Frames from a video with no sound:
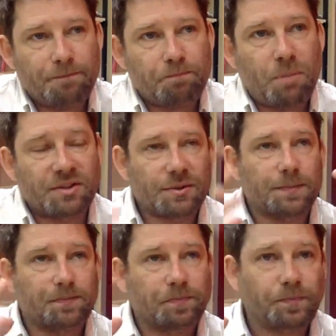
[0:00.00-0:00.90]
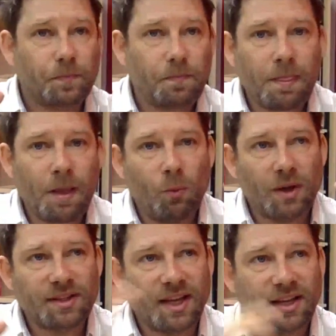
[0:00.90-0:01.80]
But
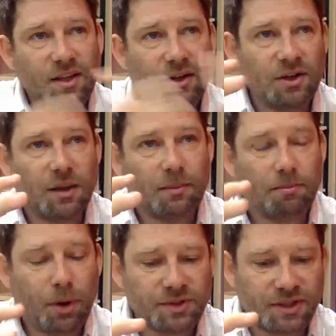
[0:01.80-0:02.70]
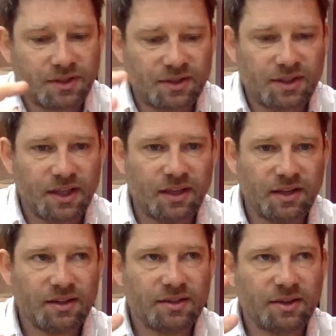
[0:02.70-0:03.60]
what Antigone embodies
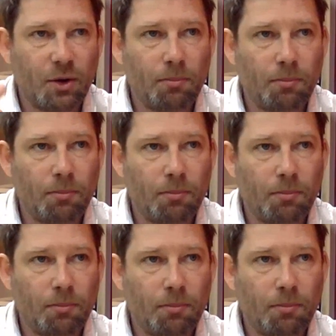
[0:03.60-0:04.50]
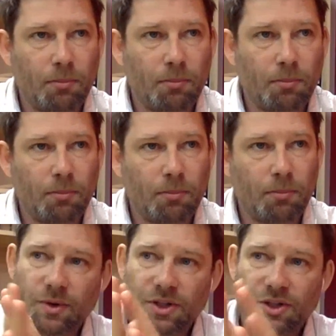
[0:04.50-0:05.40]
is a moment at
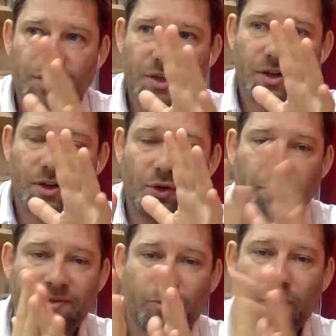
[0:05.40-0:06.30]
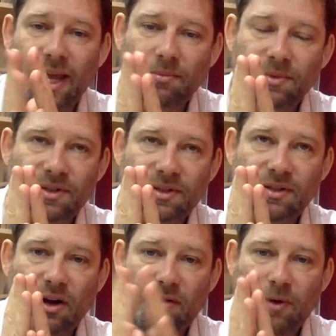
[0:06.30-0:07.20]
which the frames
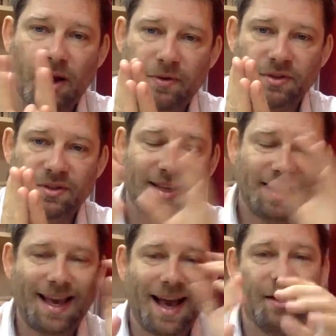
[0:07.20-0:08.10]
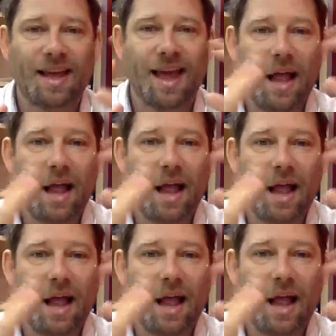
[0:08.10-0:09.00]
of reference cannot help her
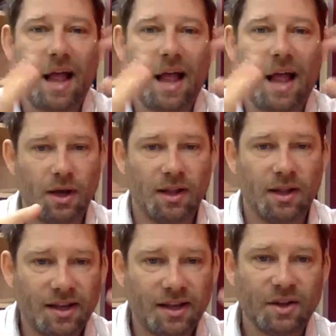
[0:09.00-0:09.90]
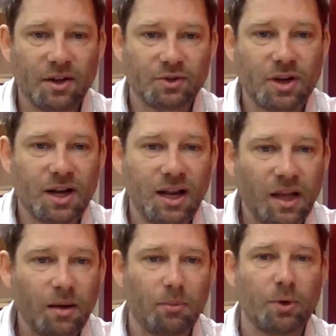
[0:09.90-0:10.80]
anymore. There's not a
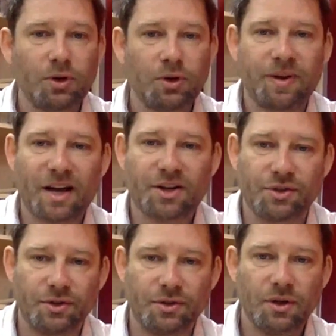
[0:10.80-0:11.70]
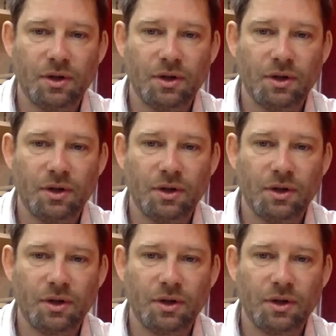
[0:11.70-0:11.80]
clear mode of action.